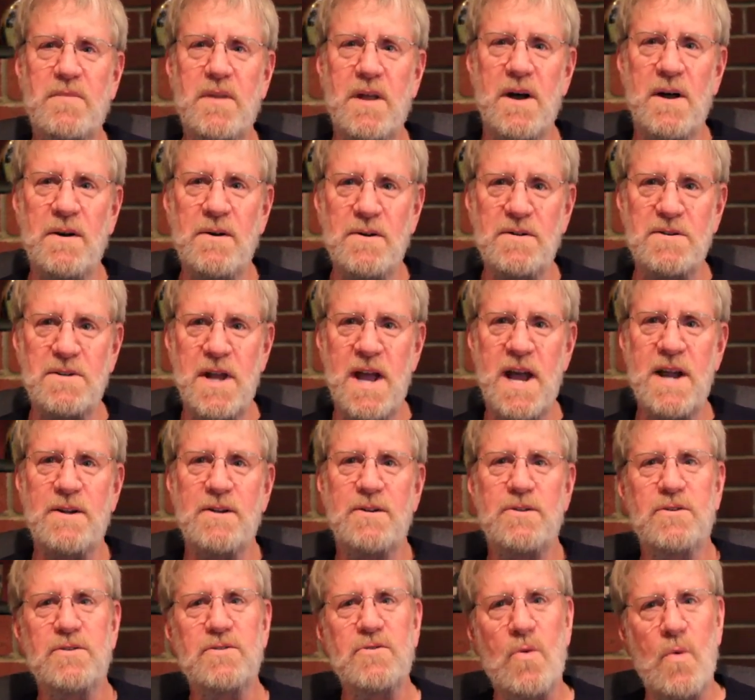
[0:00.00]
understand
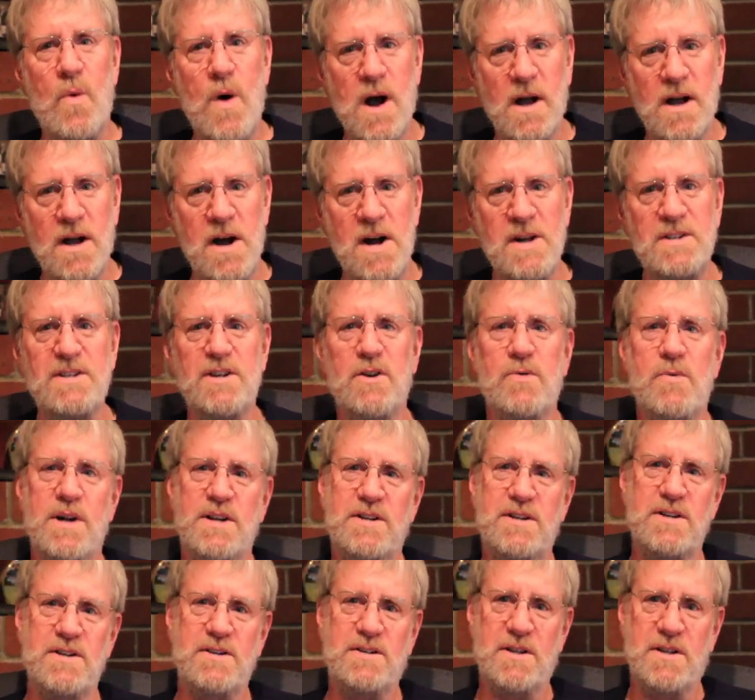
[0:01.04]
that there's
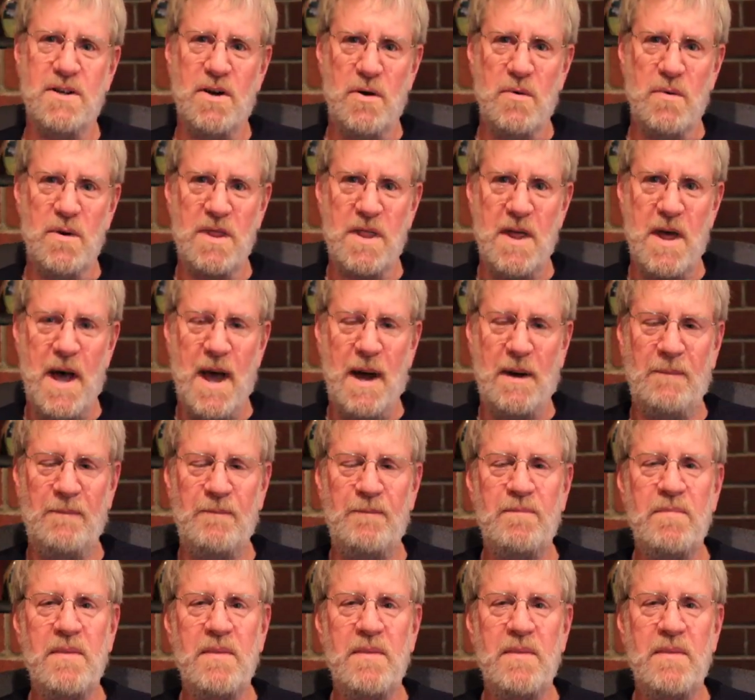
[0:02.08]
consequences to go with that.